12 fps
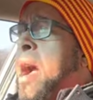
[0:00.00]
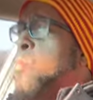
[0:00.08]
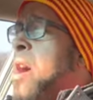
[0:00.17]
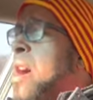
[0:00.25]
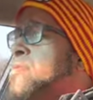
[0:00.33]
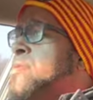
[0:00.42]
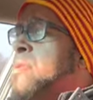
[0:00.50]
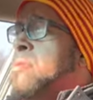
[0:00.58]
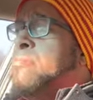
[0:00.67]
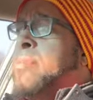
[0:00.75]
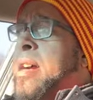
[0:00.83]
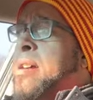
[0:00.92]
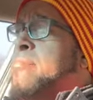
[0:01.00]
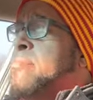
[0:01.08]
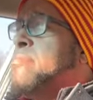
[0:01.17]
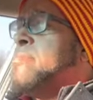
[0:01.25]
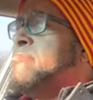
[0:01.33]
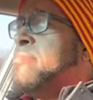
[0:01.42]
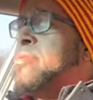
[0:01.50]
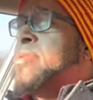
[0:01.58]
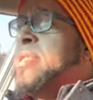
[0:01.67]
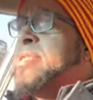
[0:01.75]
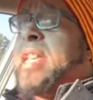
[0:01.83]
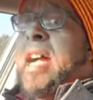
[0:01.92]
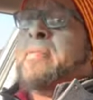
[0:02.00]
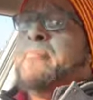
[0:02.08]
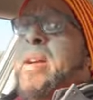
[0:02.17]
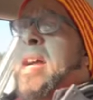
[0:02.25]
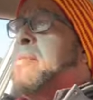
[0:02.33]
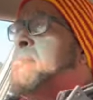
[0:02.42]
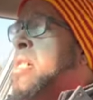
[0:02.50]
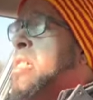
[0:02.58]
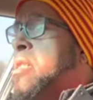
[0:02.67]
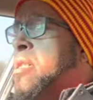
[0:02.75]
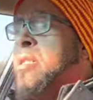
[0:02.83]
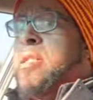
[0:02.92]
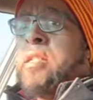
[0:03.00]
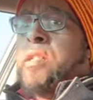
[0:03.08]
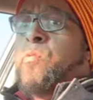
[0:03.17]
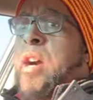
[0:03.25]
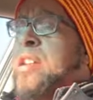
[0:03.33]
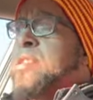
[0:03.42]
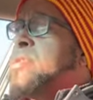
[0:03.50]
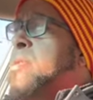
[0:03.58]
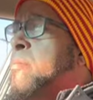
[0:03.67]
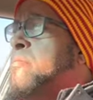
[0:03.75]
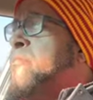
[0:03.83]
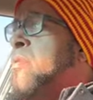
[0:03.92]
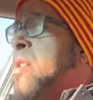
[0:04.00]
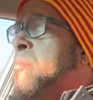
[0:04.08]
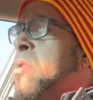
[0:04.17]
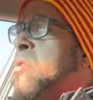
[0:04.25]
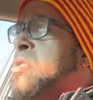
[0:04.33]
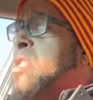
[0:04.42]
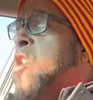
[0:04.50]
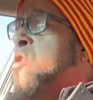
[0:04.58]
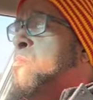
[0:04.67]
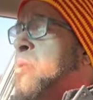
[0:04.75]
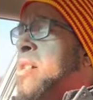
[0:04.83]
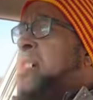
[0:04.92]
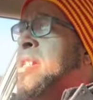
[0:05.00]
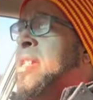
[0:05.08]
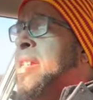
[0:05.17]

watched them since Alabama, watched them from Oklahoma.